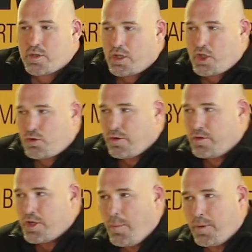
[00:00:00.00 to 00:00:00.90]
was like
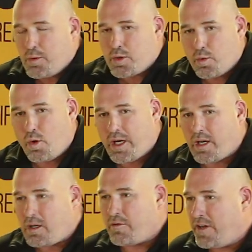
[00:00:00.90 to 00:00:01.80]
shriveled up, and he was walking,
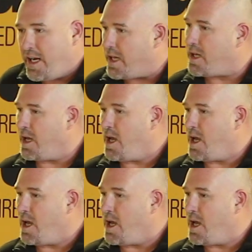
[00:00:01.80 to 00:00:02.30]
I could feel it.